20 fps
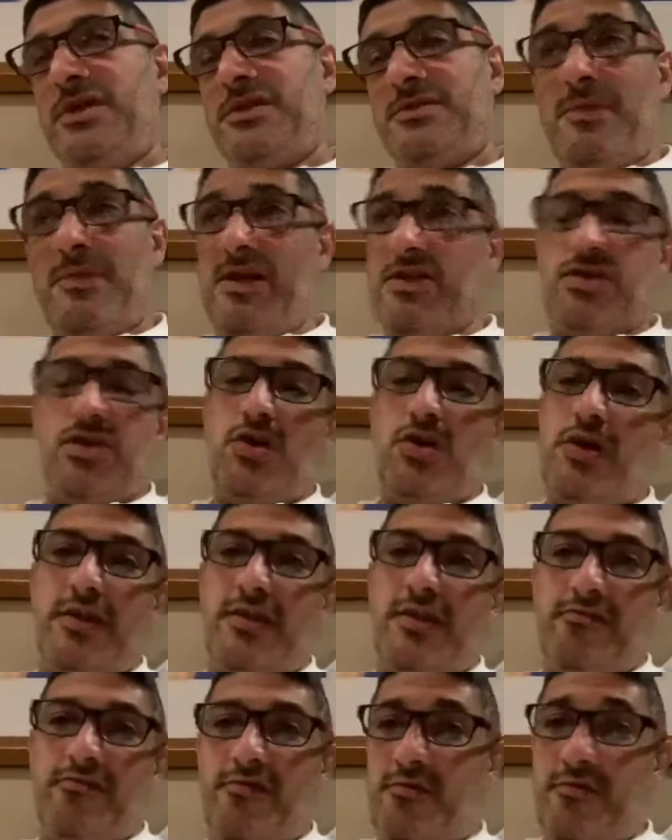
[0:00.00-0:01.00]
is much higher
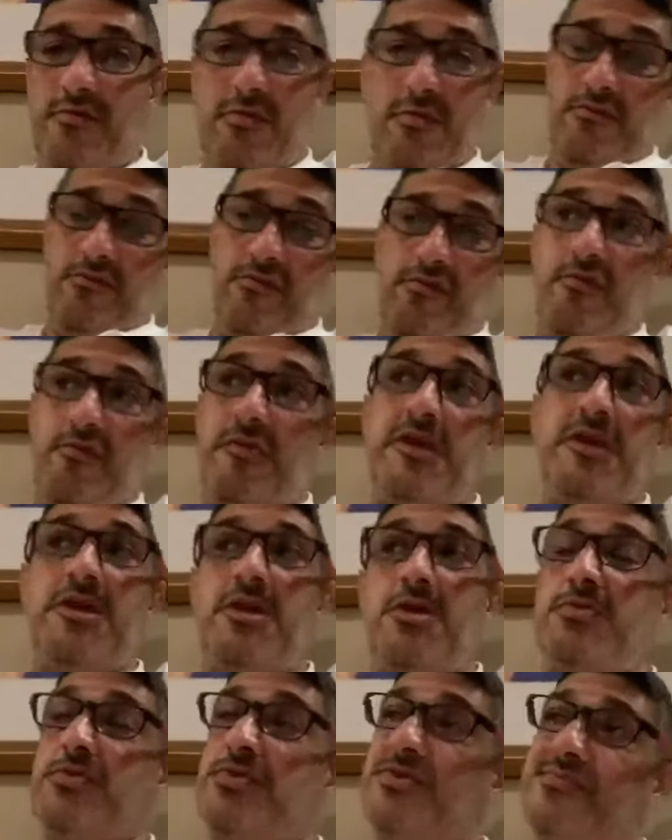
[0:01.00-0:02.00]
than
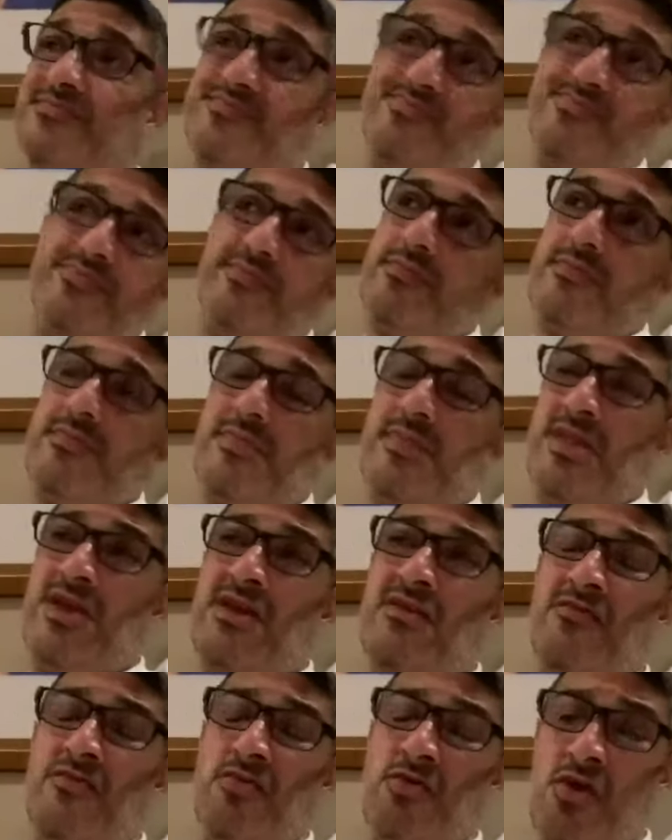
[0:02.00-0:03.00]
Firmino's.
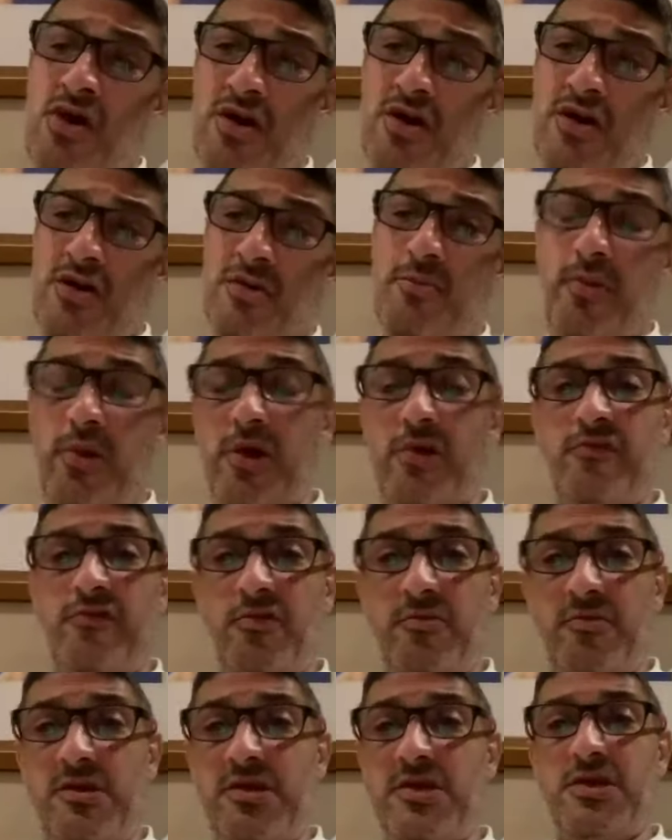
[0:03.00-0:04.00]
If you are going to put
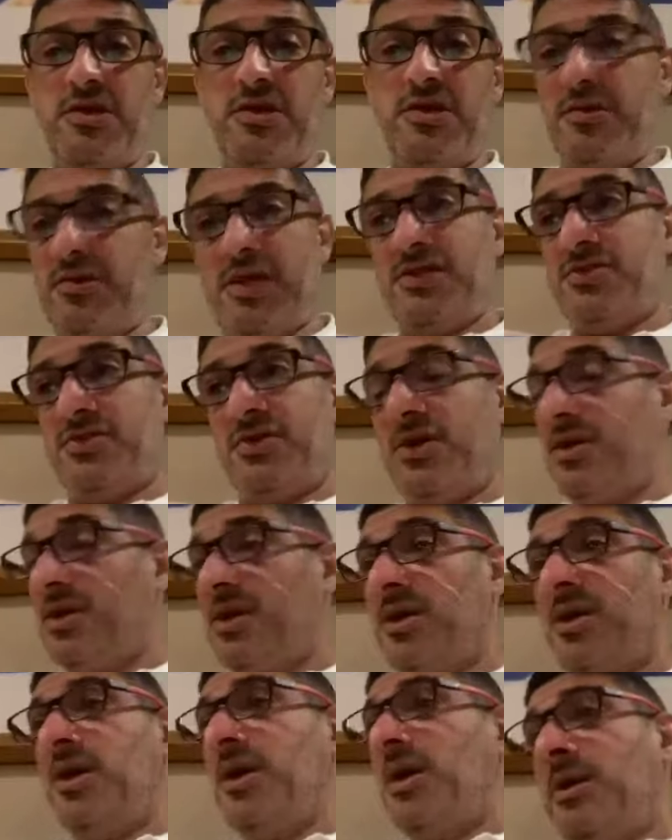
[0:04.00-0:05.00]
Firmino in that
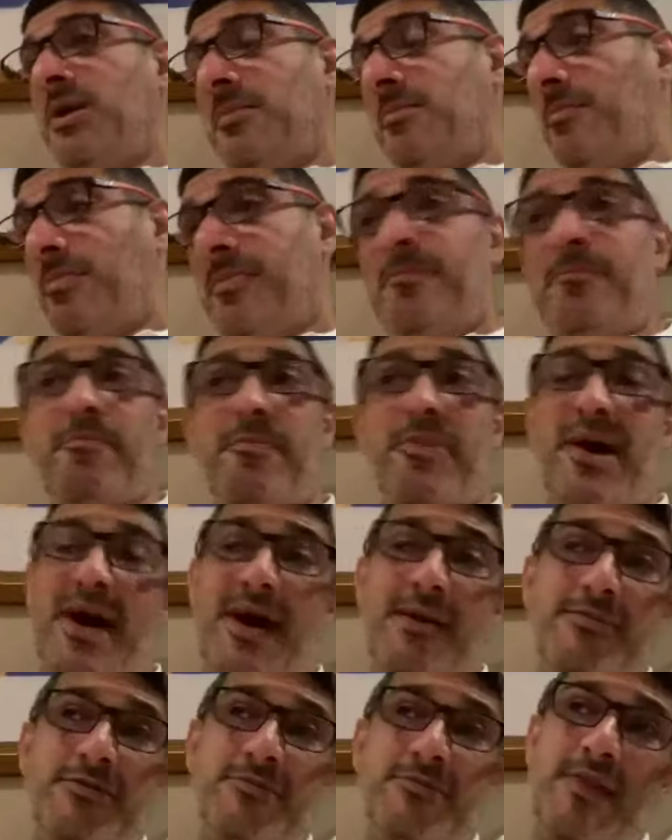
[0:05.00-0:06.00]
side,
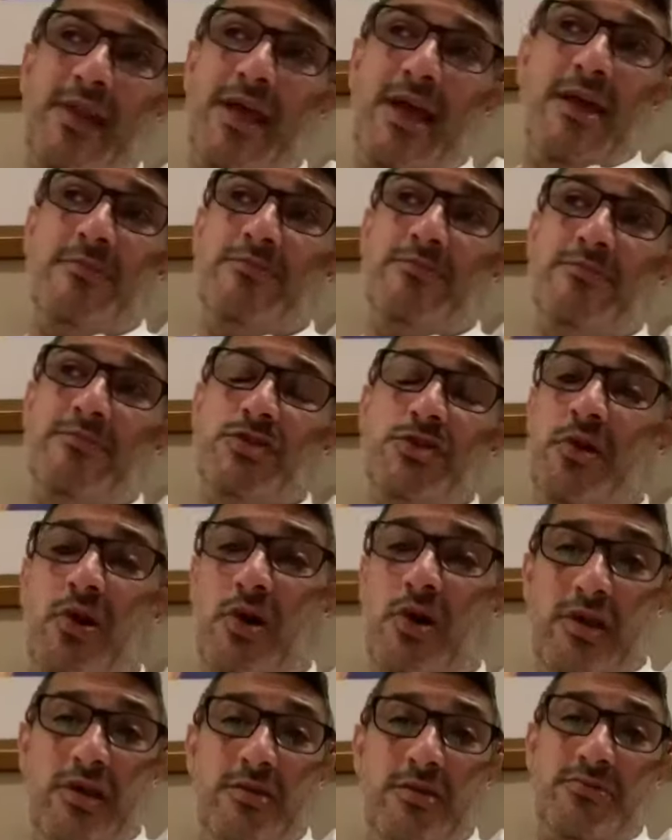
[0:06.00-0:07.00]
perhaps play him just
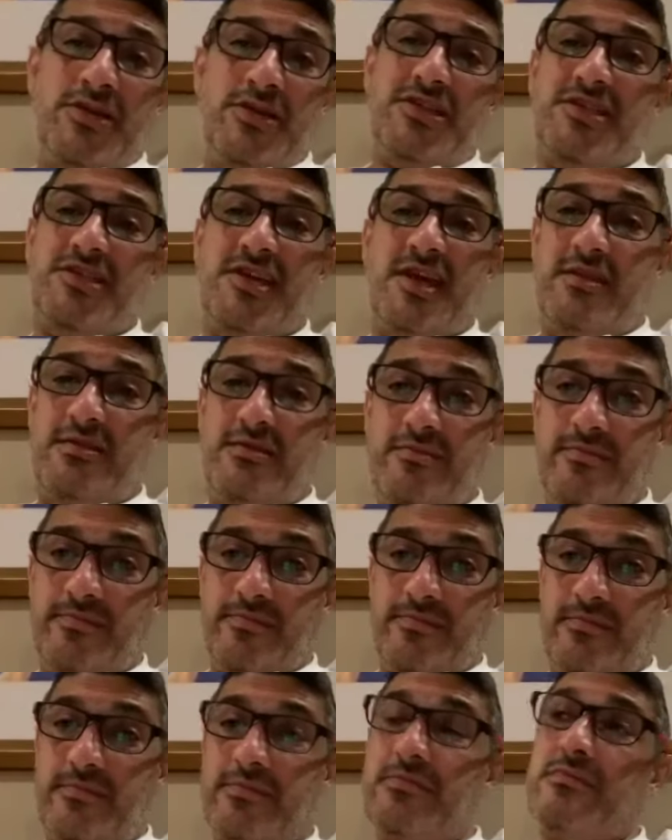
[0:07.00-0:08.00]
behind him as a 10.
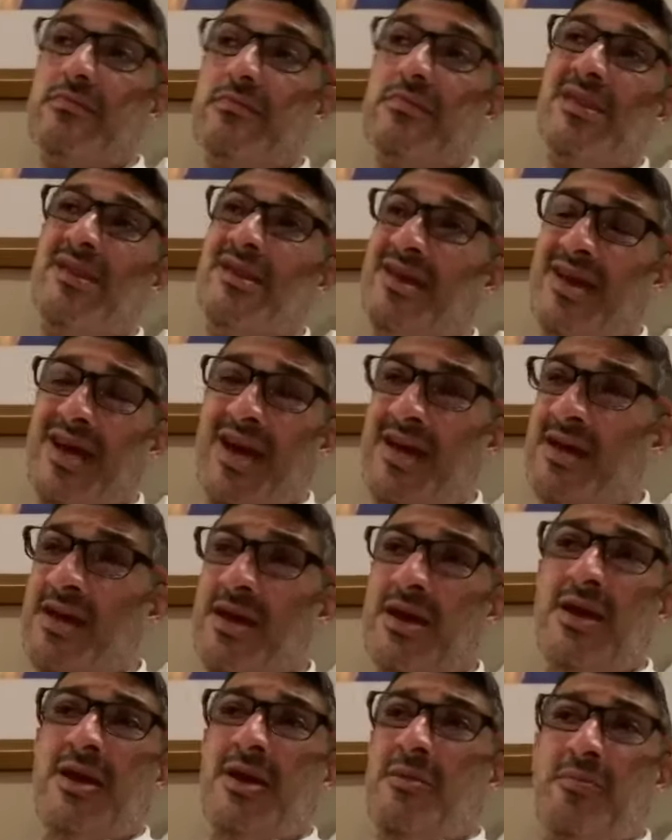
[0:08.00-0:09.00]
Okay,
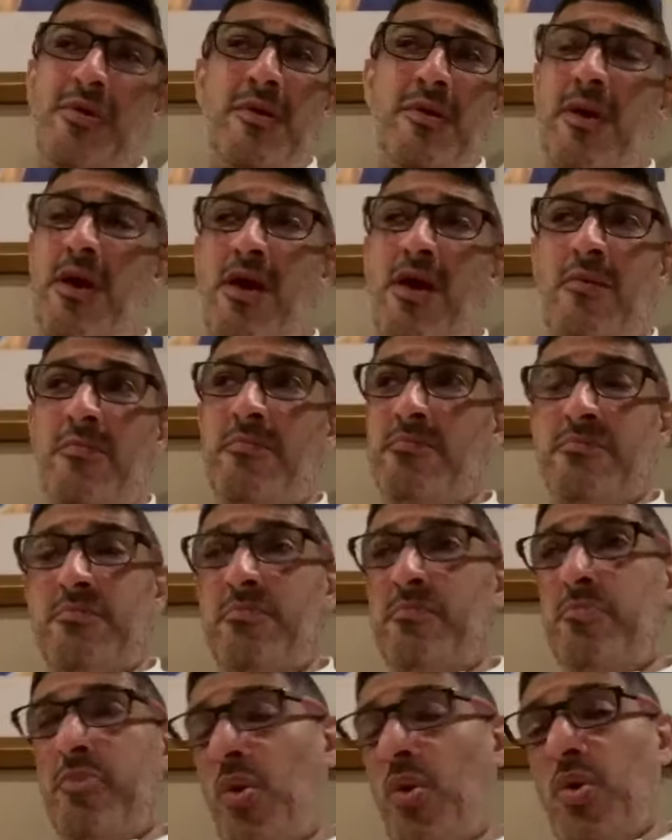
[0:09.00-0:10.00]
but I'm
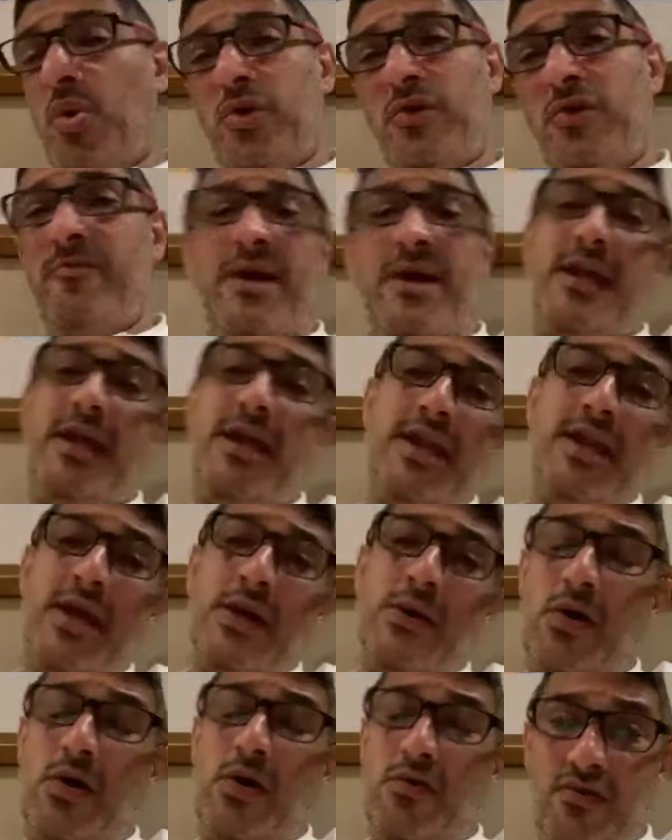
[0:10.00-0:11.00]
bored of Mane
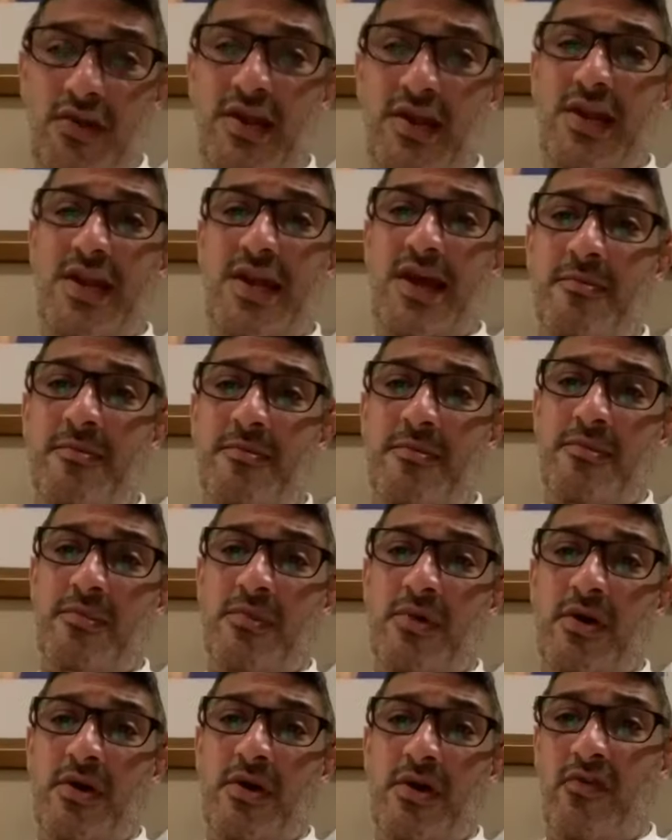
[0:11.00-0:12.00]
now. I really am.
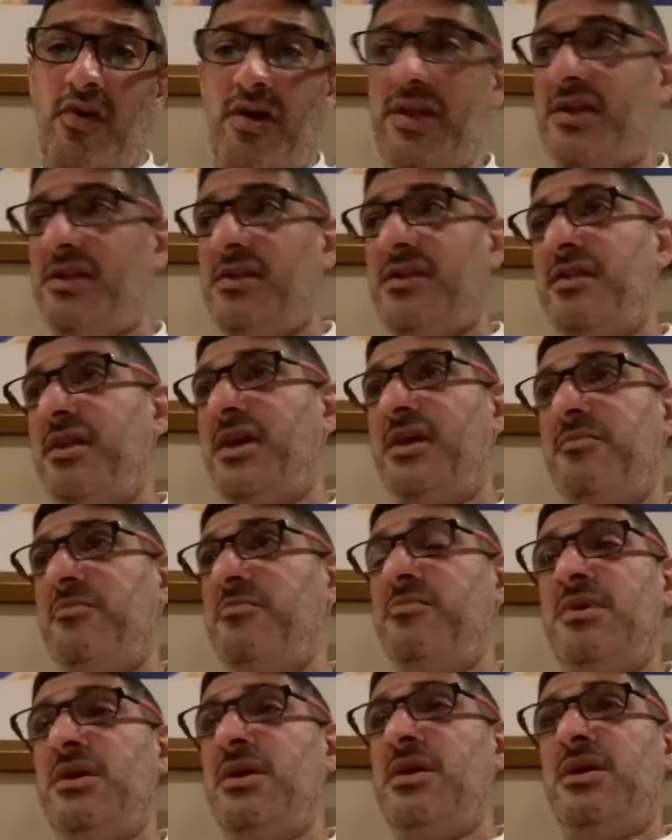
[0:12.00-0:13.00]
I find
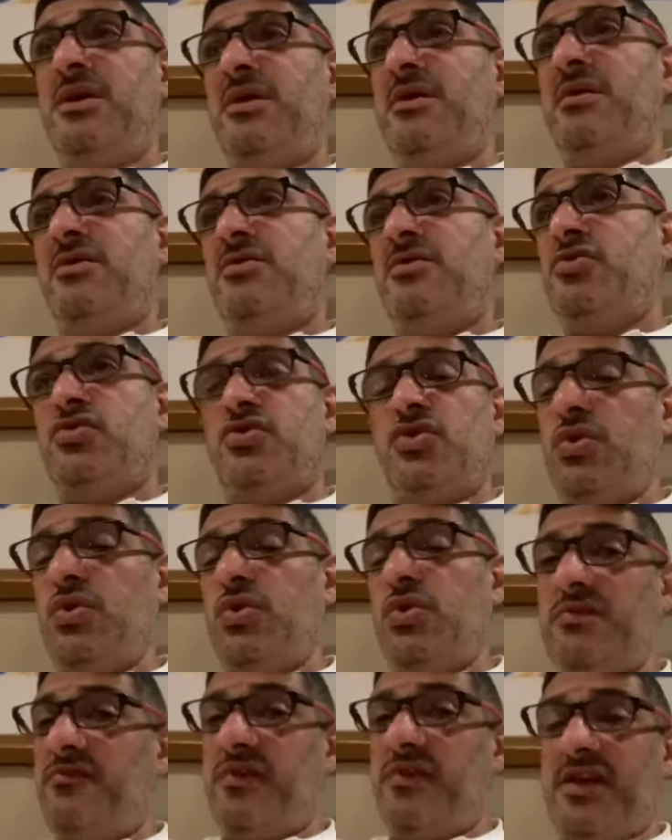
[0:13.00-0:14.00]
him
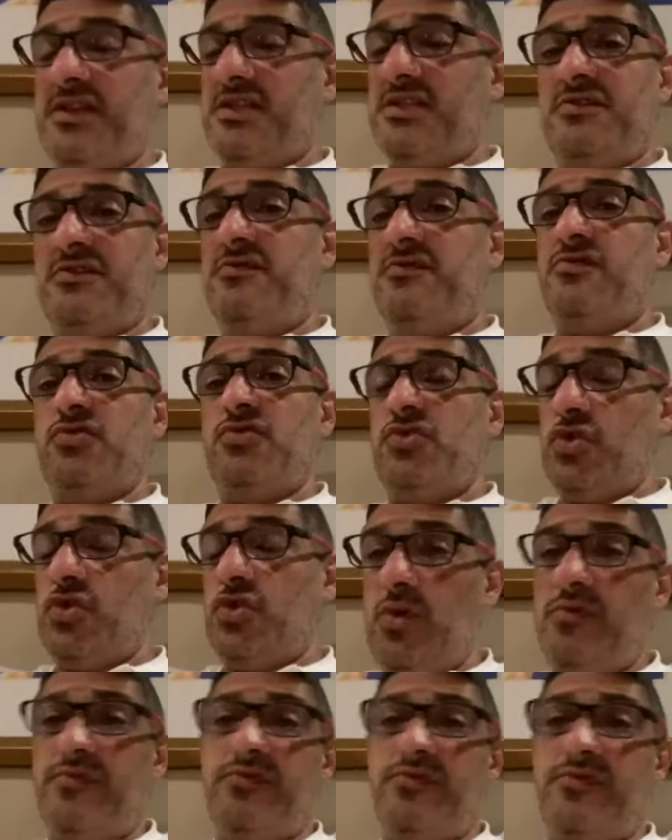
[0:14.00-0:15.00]
too ineffective
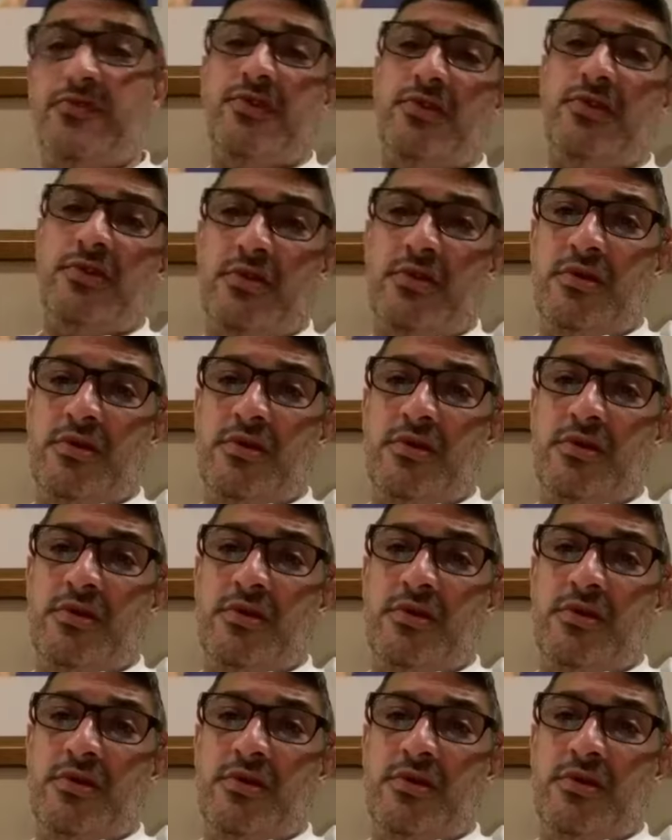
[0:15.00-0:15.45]
too often.